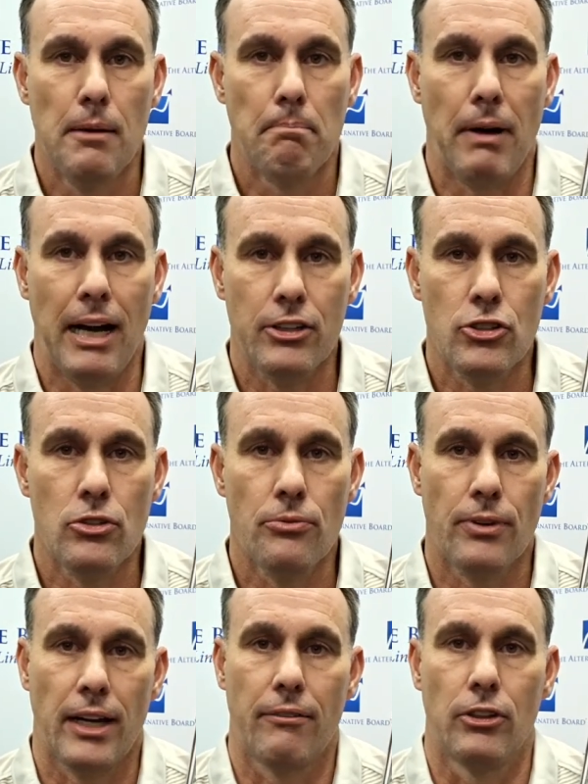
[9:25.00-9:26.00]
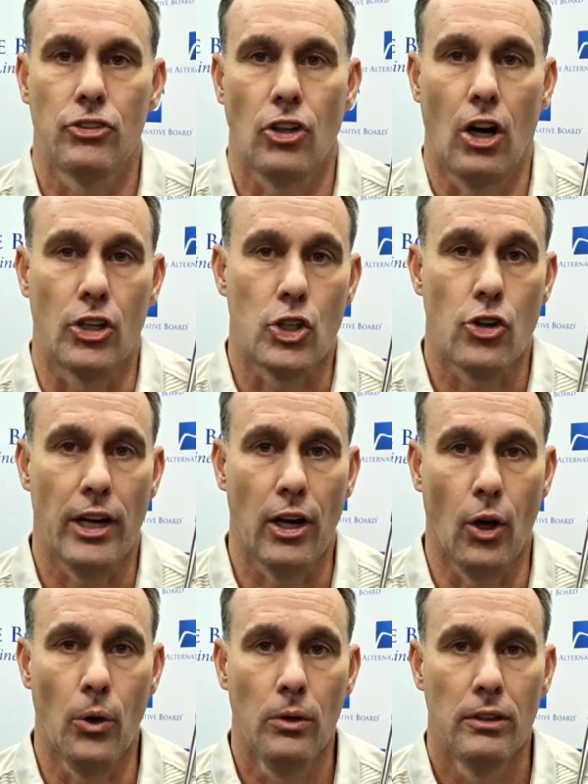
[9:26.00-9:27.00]
My 2 favorites are
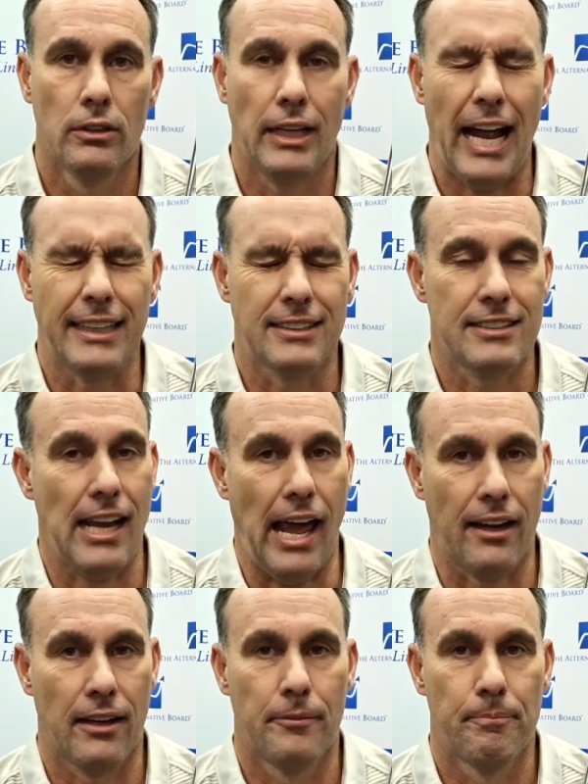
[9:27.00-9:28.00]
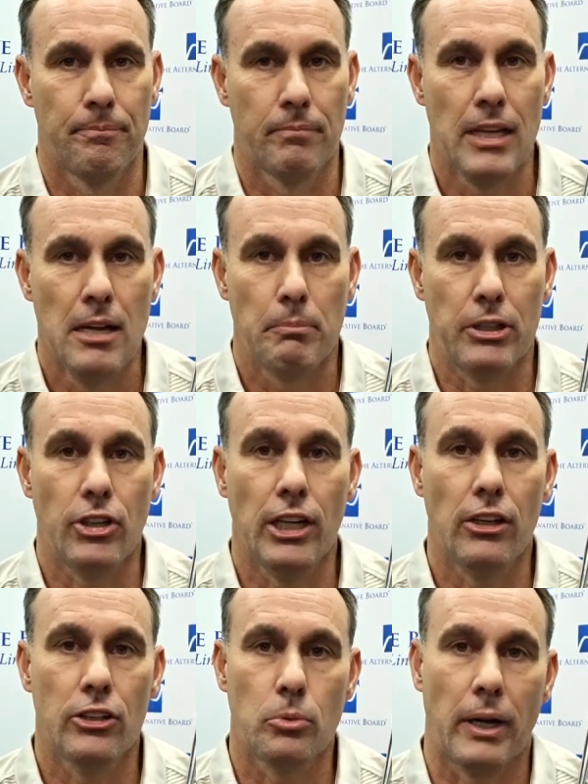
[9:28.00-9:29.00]
Trello and Slack, but
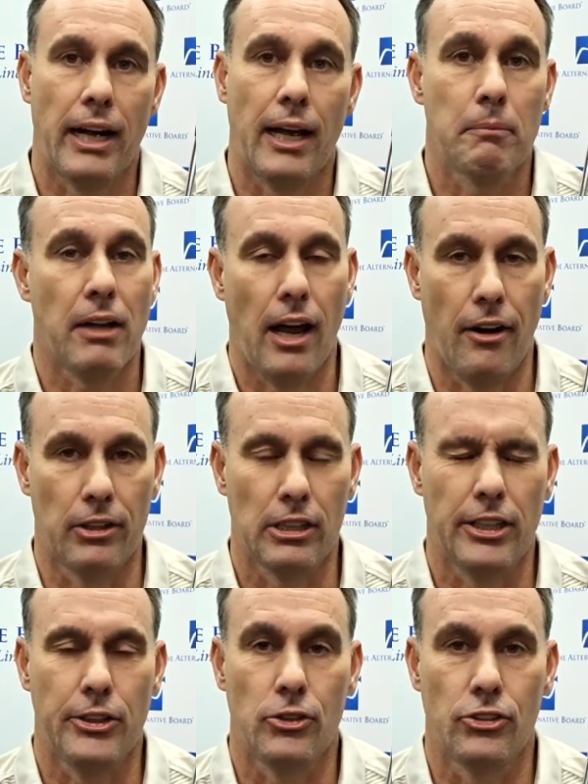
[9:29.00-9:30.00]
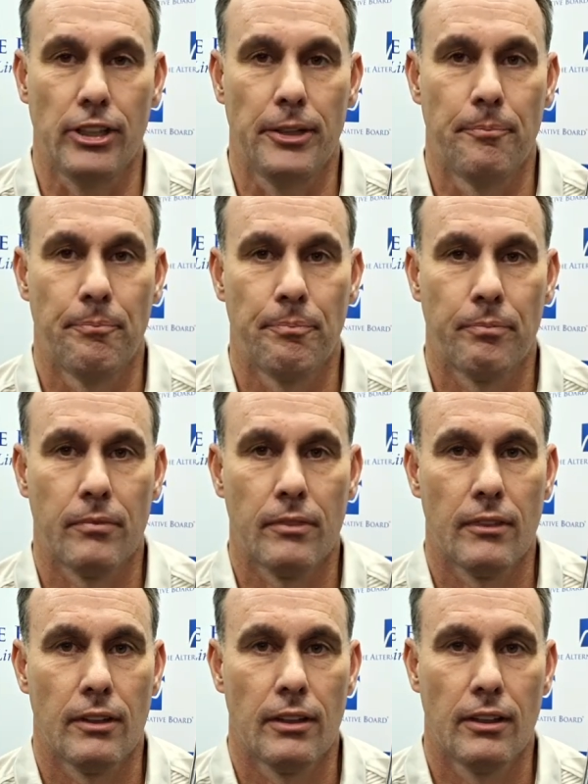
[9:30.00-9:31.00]
Trello is what I am currently using.
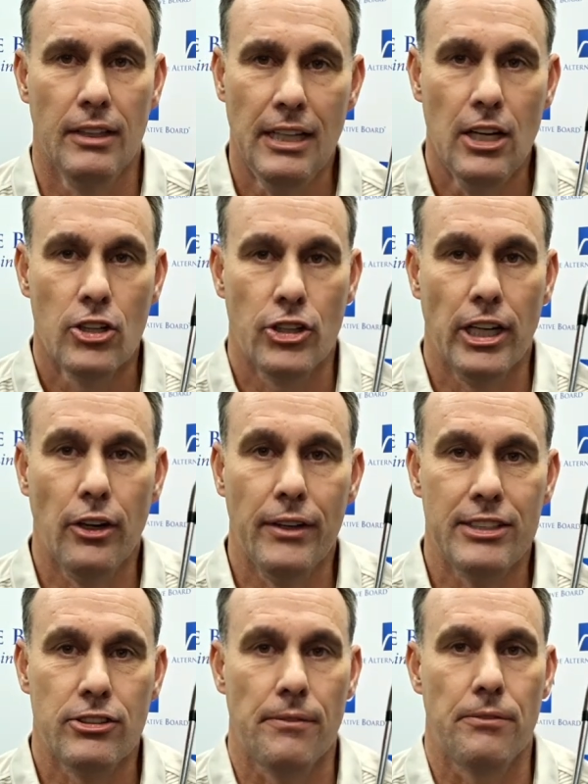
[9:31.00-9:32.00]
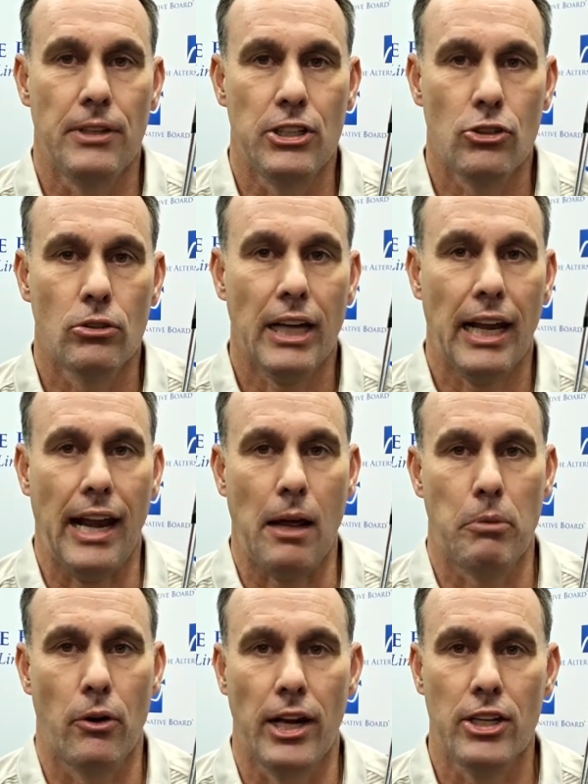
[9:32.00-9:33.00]
Trello is a visual
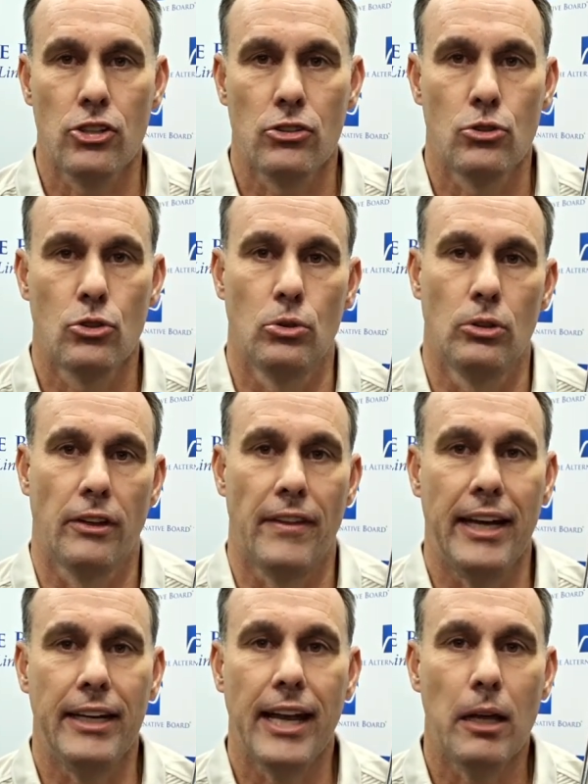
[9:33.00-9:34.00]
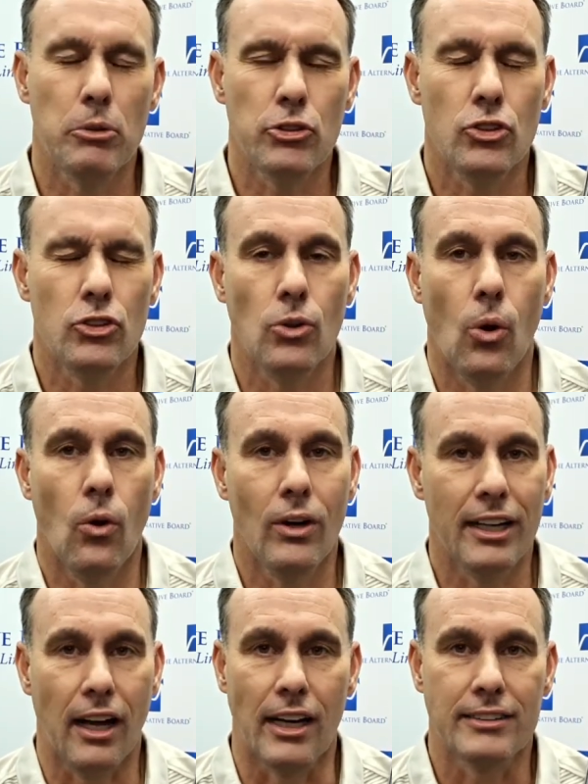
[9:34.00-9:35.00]
collaboration tool that enables you to
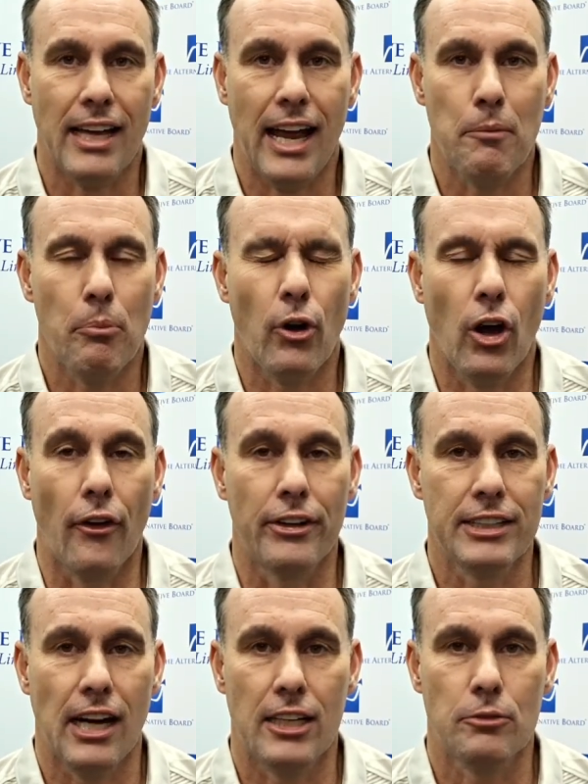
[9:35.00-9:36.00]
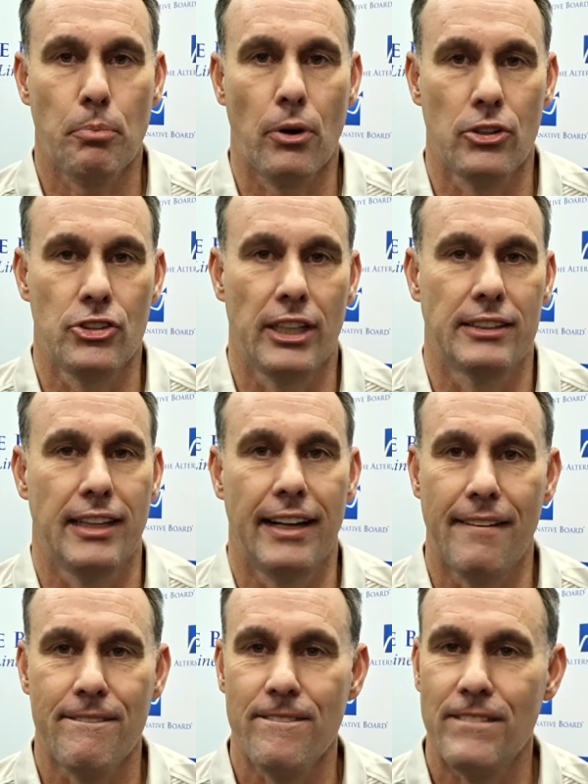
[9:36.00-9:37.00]
organize and prioritize projects
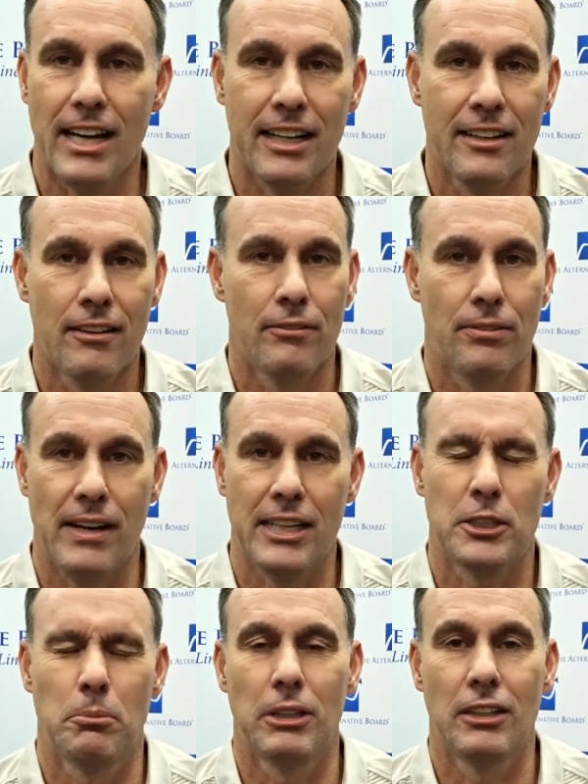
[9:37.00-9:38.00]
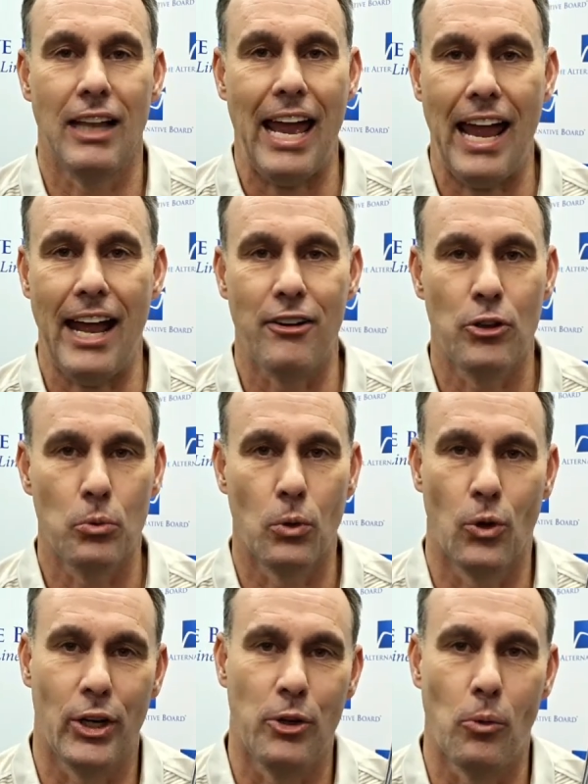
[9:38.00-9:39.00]
in a fun, flexible, and
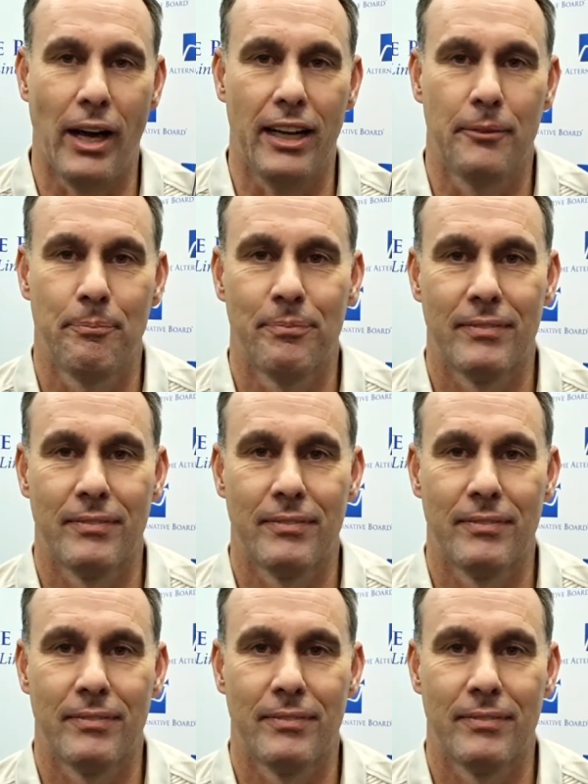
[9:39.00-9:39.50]
rewarding way.